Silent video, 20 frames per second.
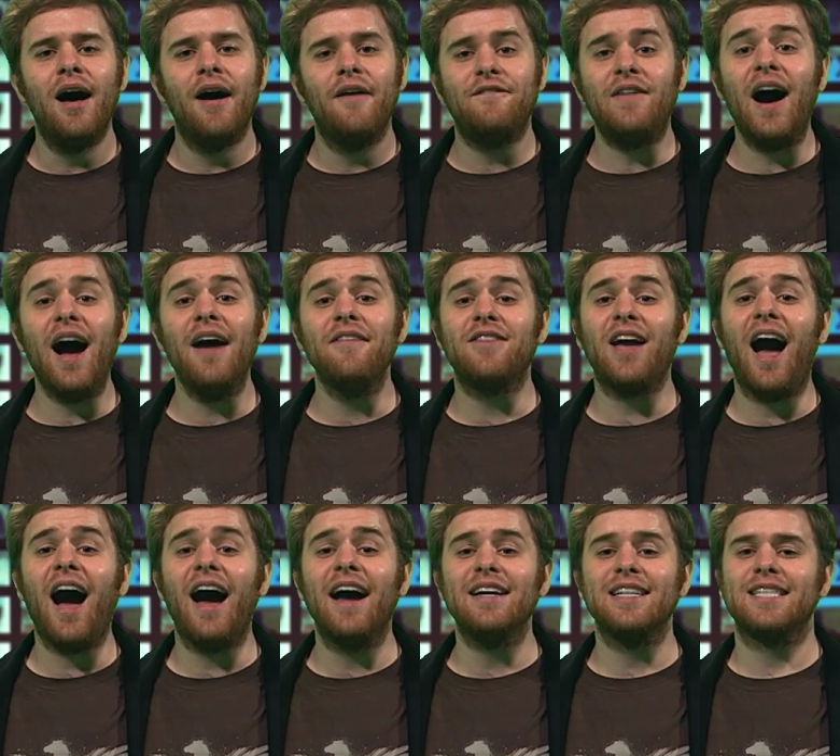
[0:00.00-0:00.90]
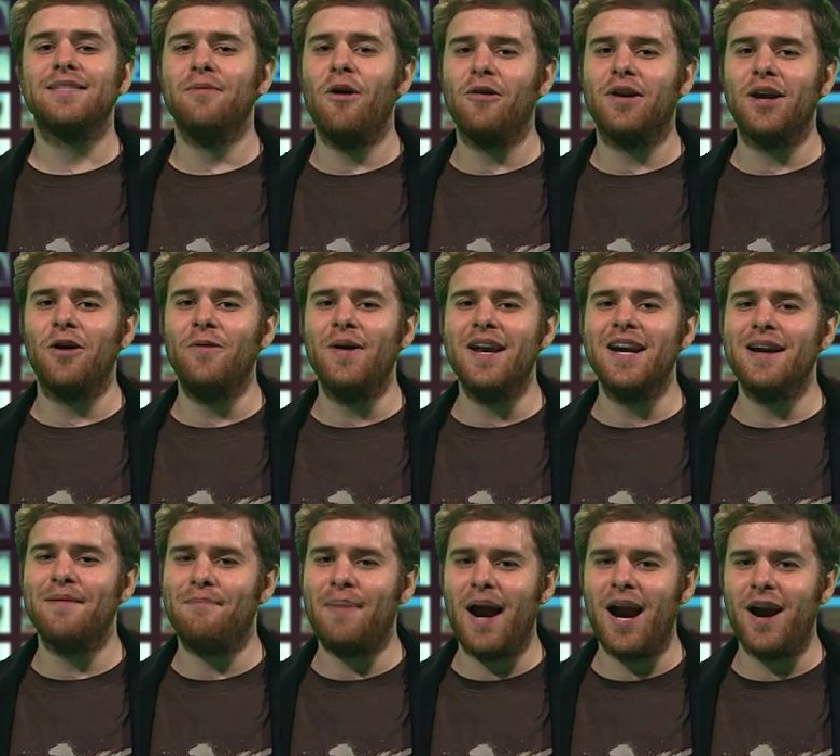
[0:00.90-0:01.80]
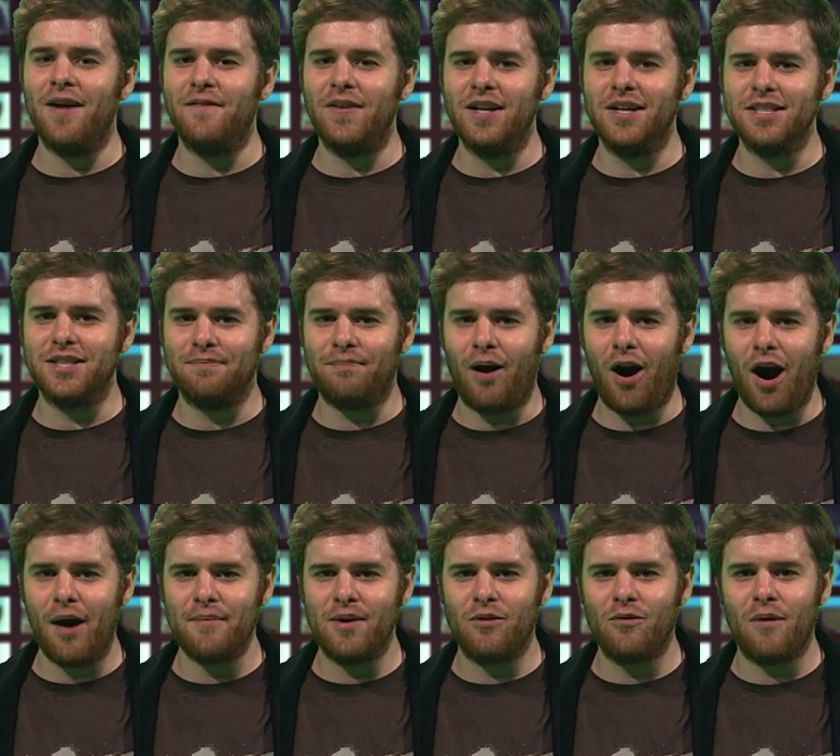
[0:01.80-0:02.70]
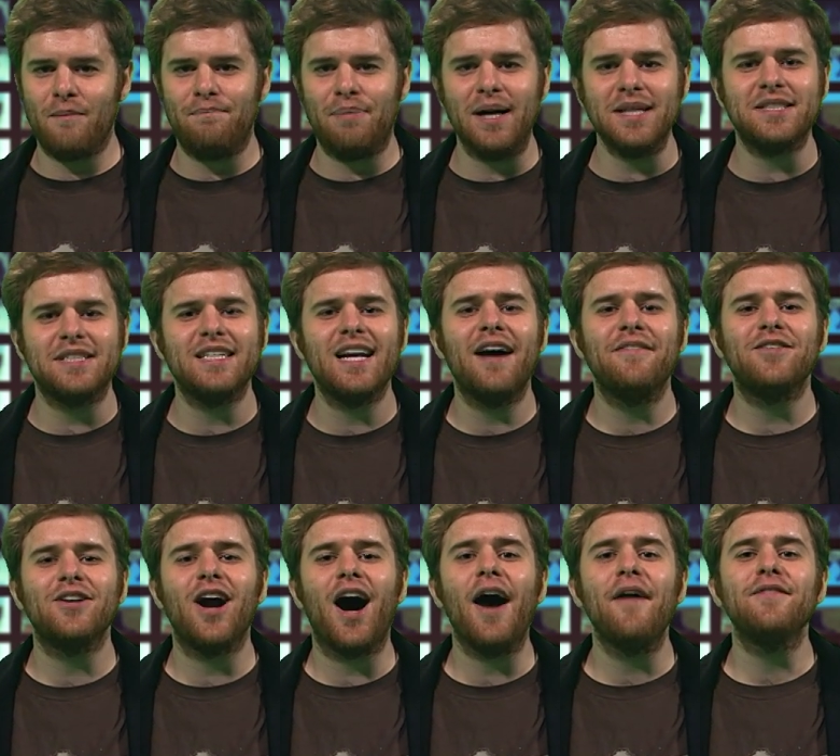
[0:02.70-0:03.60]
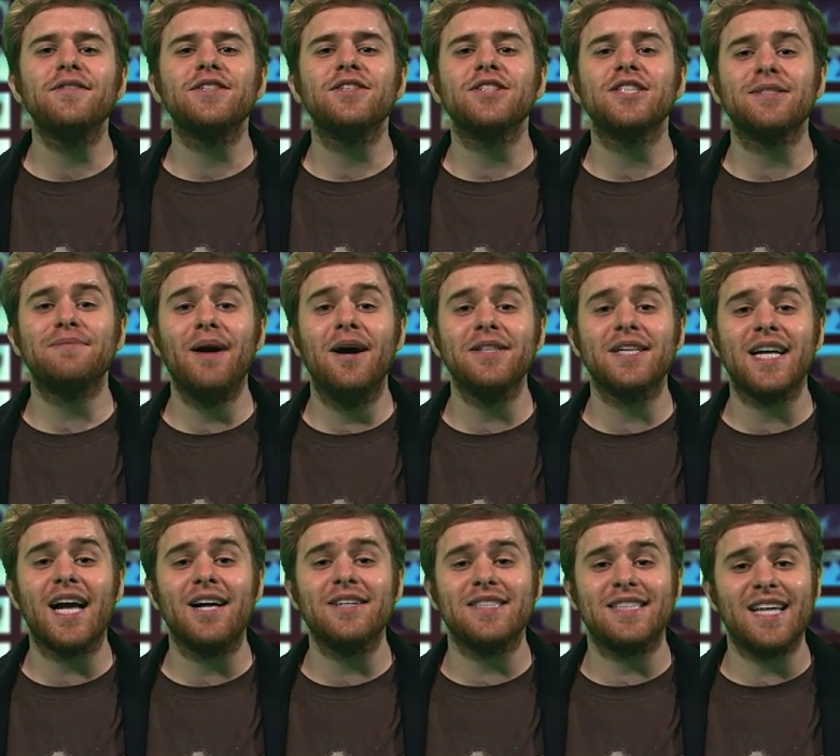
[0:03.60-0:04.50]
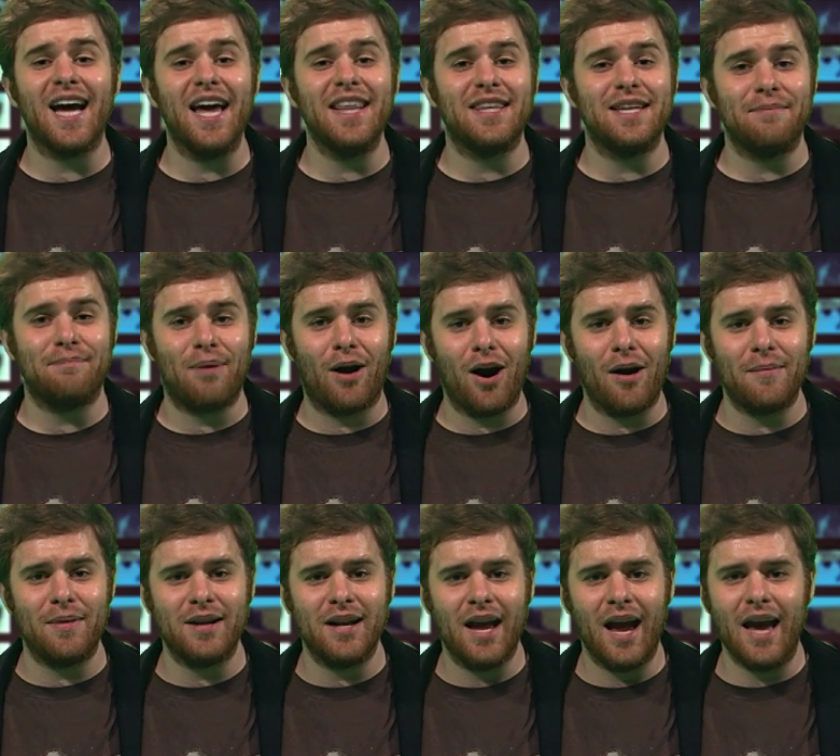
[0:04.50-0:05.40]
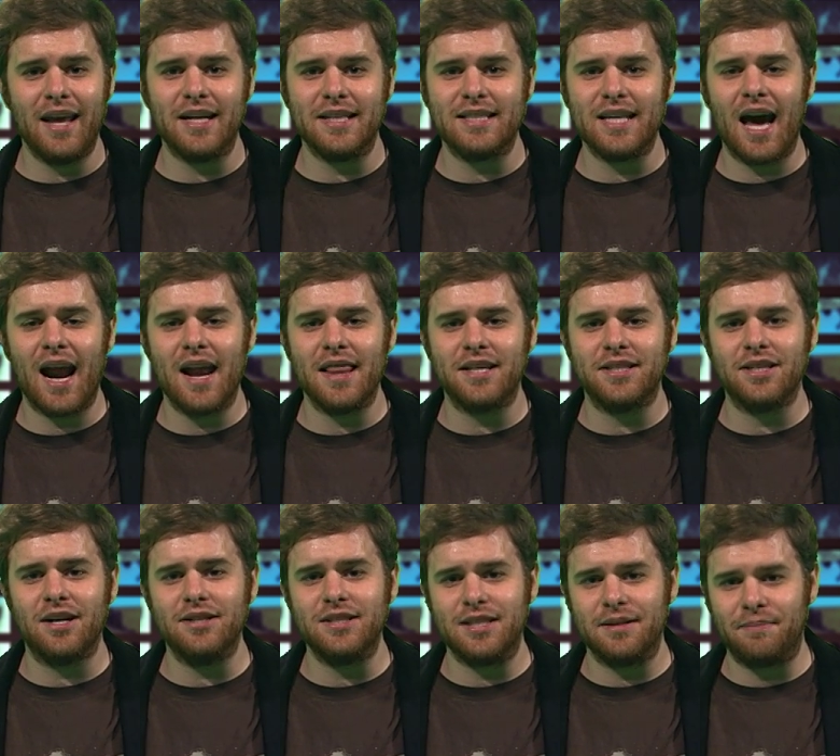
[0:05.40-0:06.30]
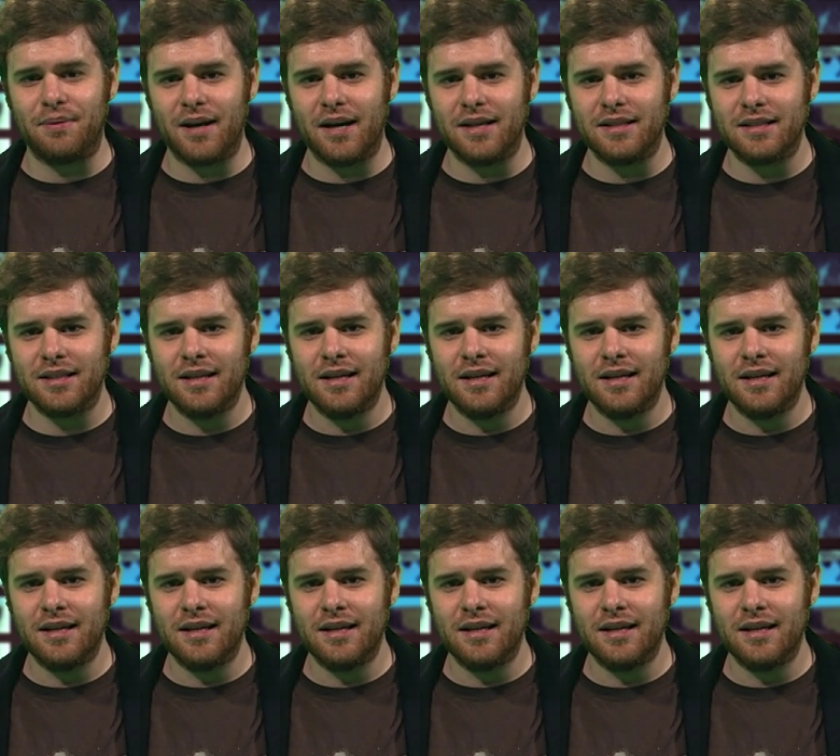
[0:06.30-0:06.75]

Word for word: Five guys smoking weed in a Bear Village apartment were busted after officers smelled it outside the apartment and decided to search the place.